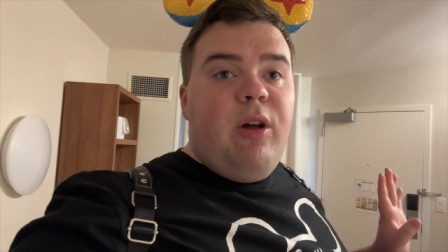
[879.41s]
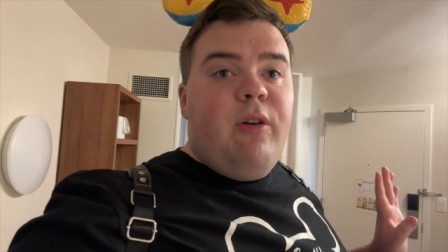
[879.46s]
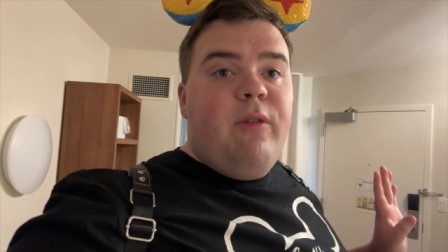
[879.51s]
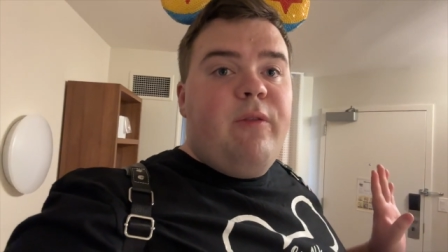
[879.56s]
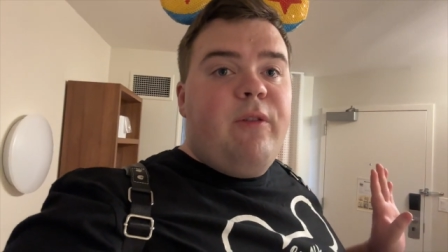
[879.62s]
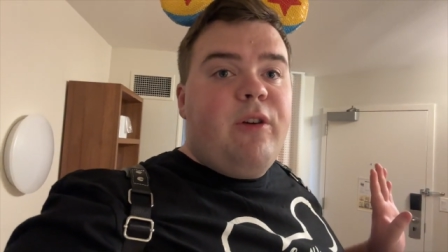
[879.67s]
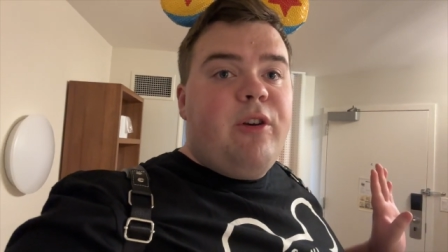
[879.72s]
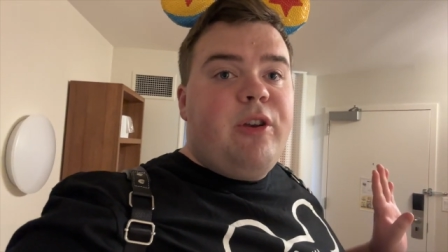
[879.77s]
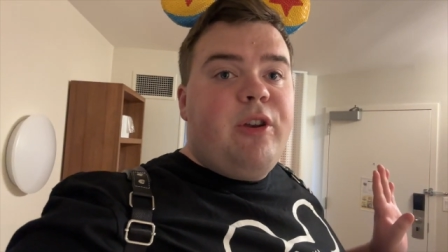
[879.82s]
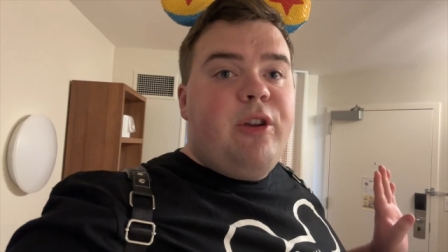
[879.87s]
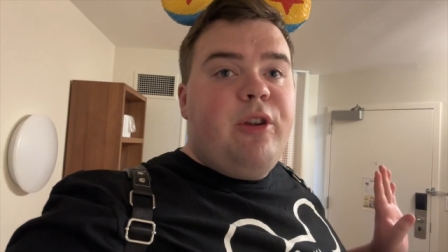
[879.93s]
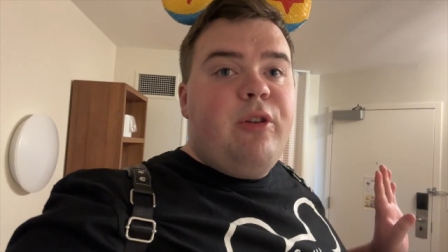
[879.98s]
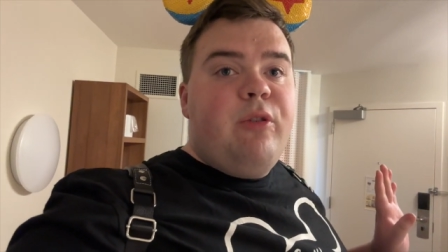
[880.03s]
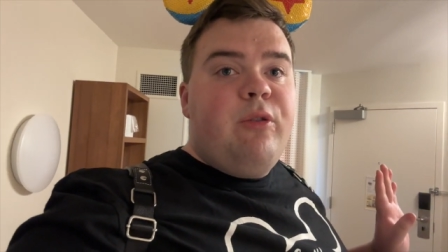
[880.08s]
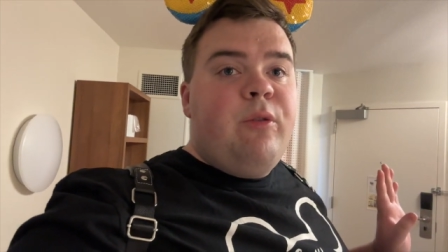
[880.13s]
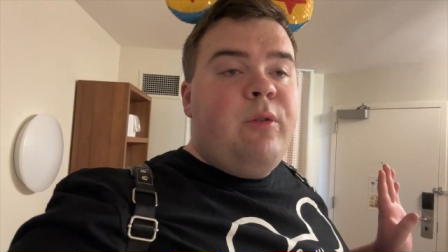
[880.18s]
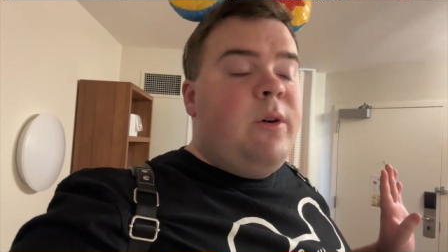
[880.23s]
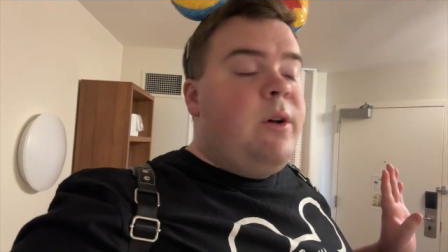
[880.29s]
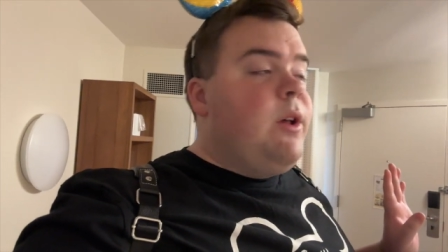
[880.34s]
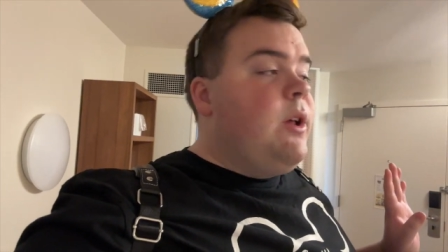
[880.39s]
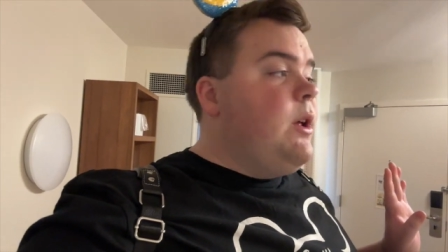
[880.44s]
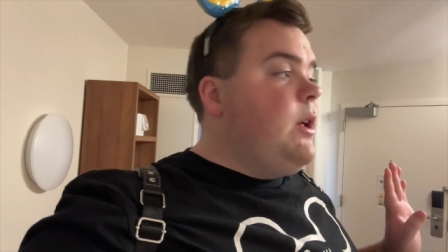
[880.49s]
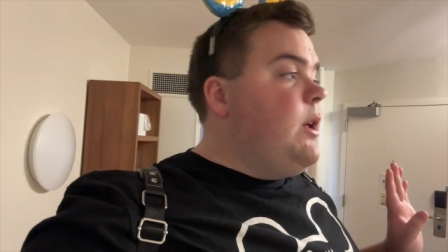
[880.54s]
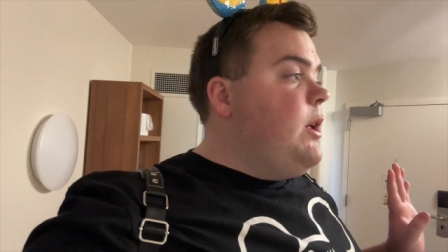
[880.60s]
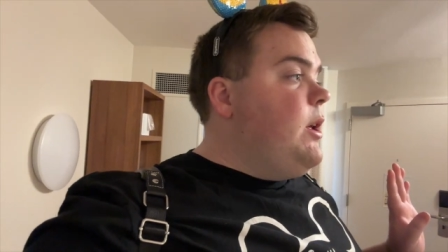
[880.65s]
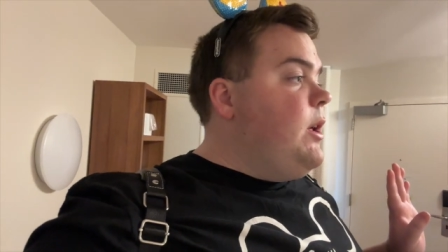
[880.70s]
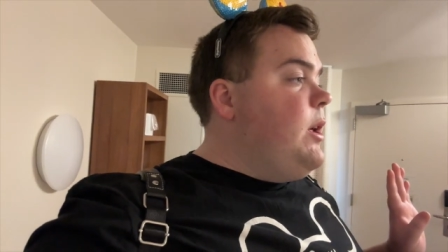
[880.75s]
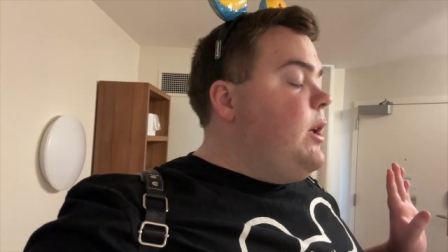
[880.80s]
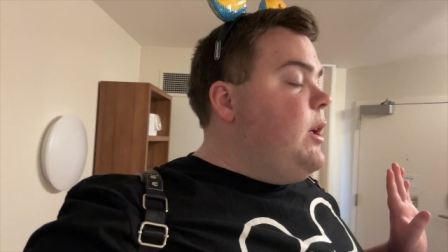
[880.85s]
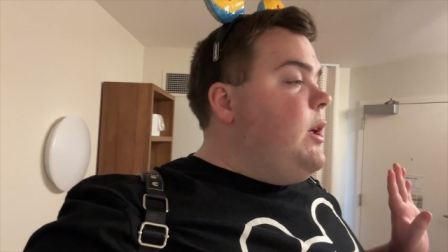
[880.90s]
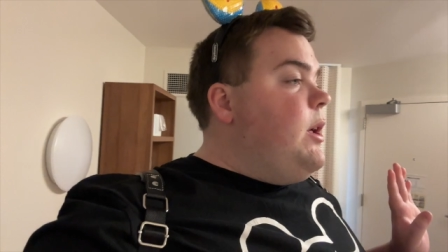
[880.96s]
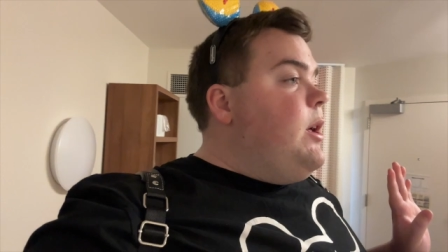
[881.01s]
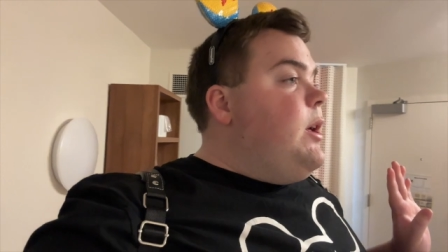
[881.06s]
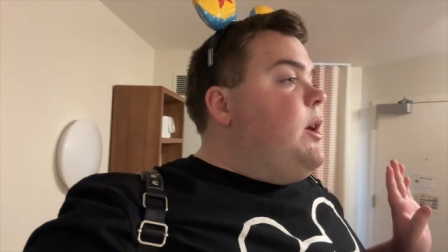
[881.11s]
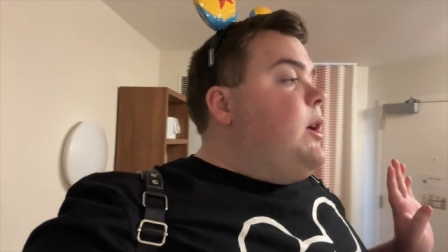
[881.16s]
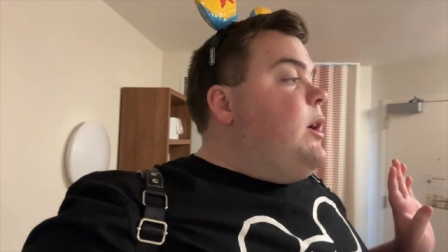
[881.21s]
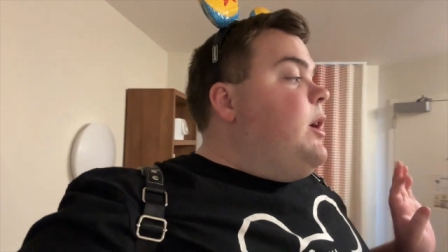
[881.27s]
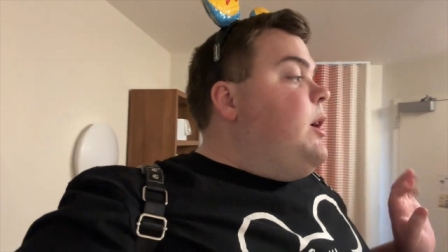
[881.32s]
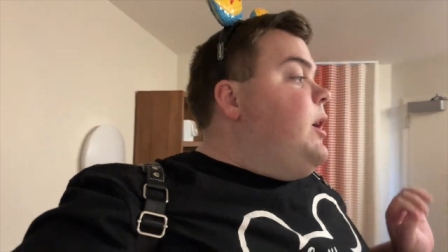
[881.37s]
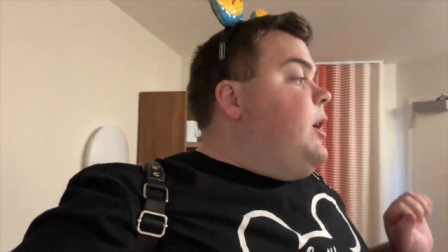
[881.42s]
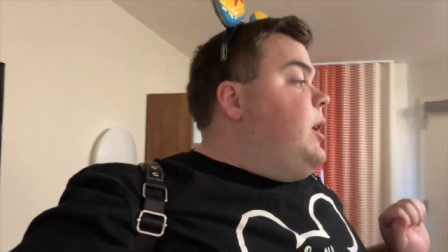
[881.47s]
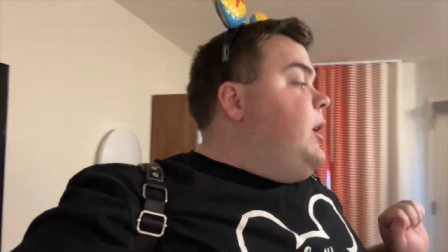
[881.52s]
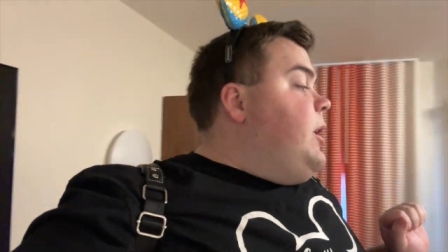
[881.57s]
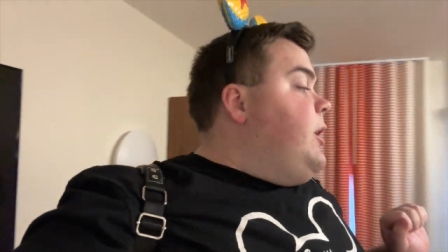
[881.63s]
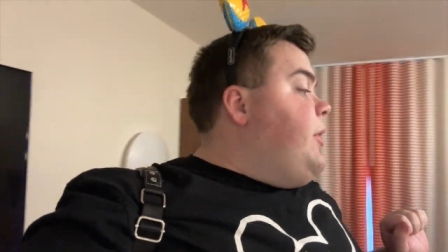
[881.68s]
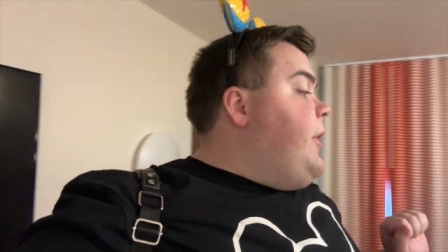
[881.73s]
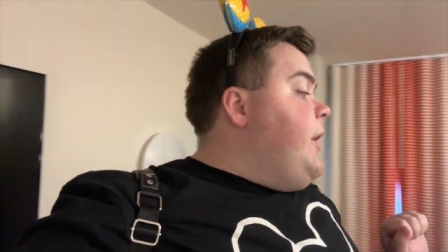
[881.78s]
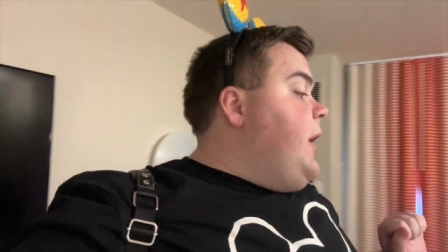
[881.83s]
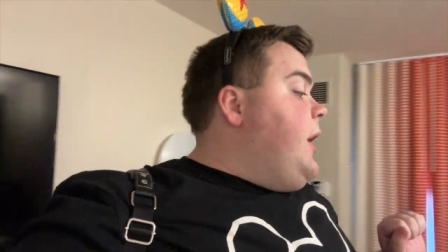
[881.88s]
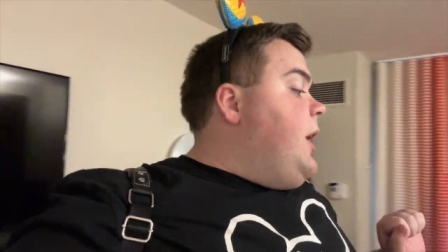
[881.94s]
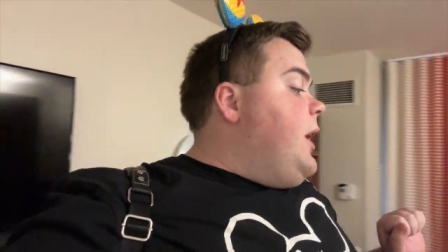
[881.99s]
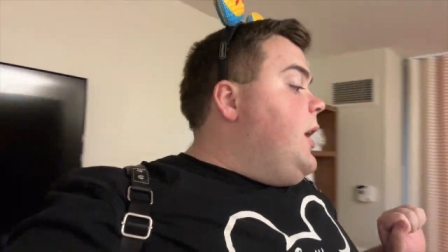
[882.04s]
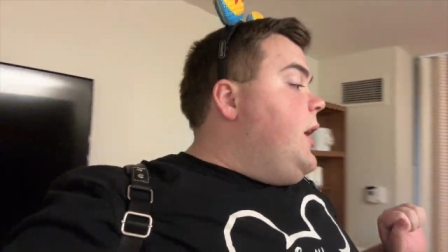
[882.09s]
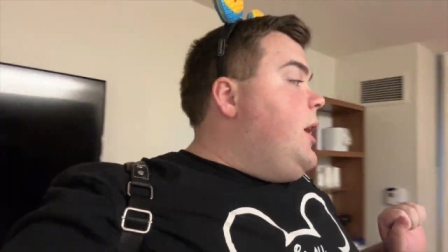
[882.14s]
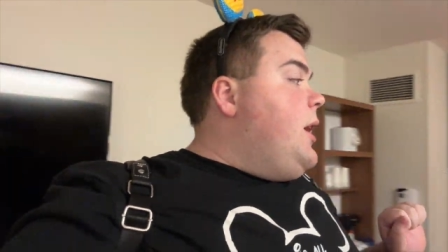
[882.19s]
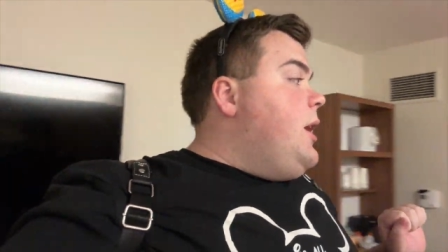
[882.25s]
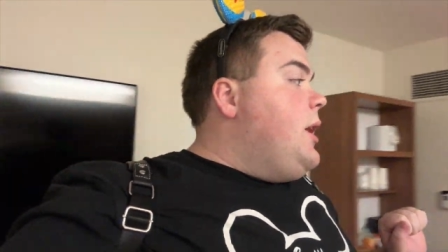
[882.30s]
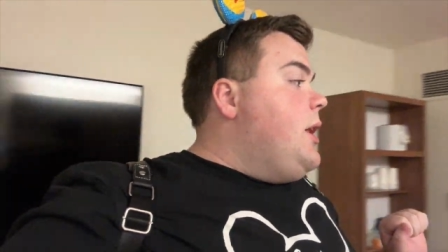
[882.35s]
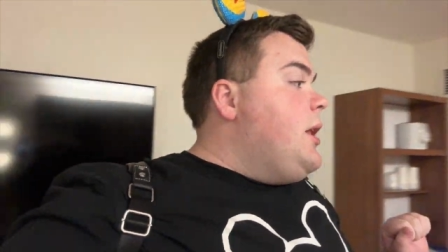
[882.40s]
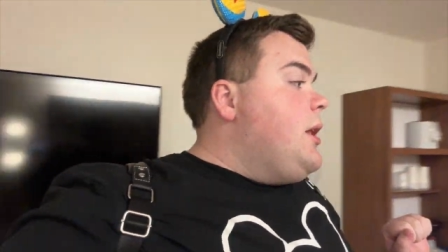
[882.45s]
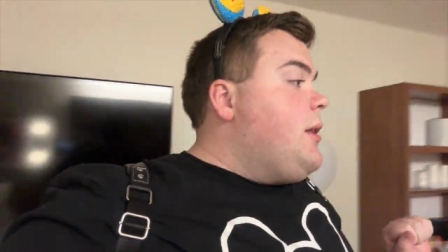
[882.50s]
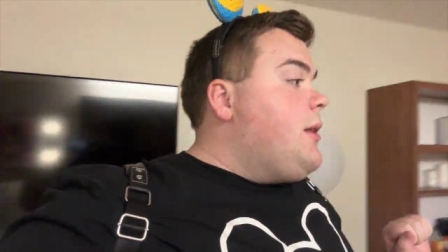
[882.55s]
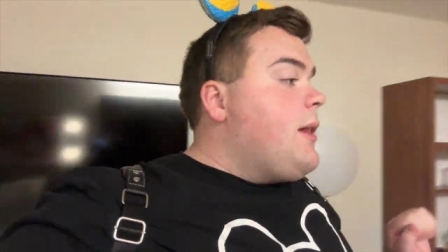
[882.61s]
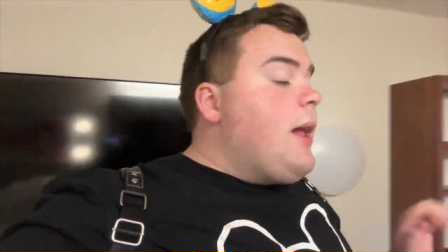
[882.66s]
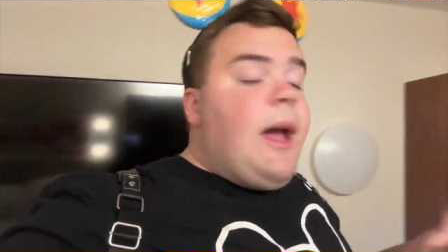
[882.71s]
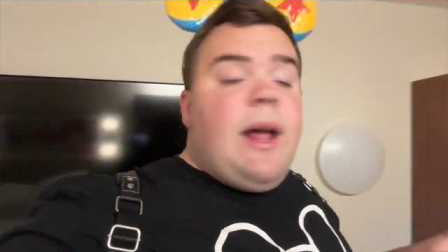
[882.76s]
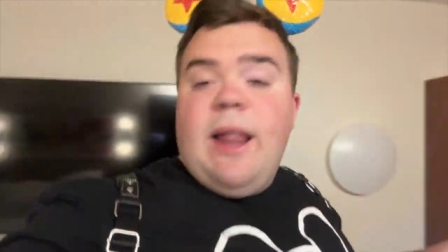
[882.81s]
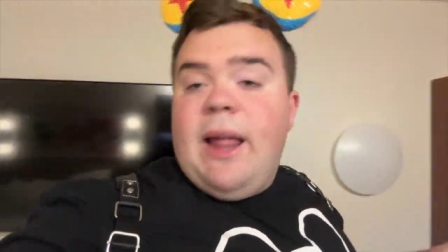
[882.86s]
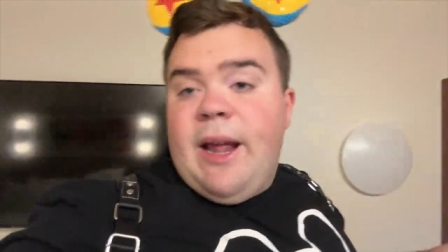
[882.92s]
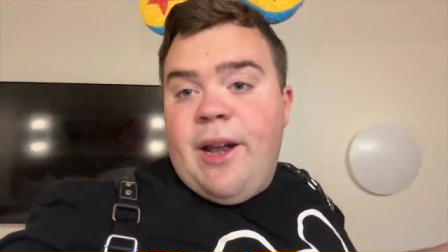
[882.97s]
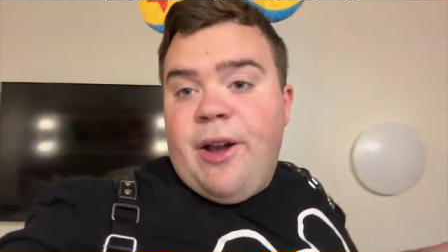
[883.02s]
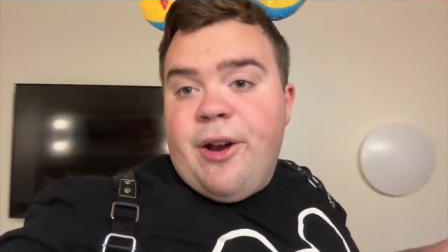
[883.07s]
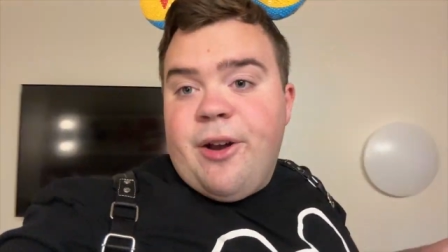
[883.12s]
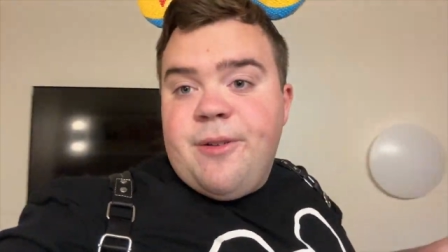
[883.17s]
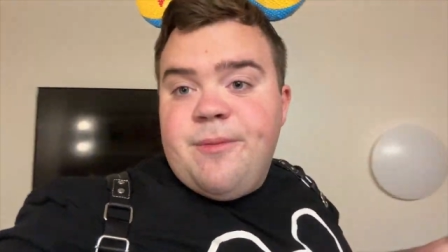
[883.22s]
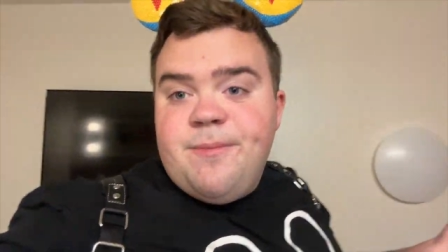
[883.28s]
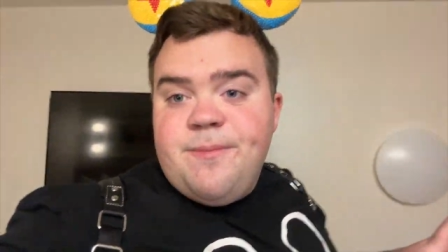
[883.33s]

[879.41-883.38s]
over to the Skyliner.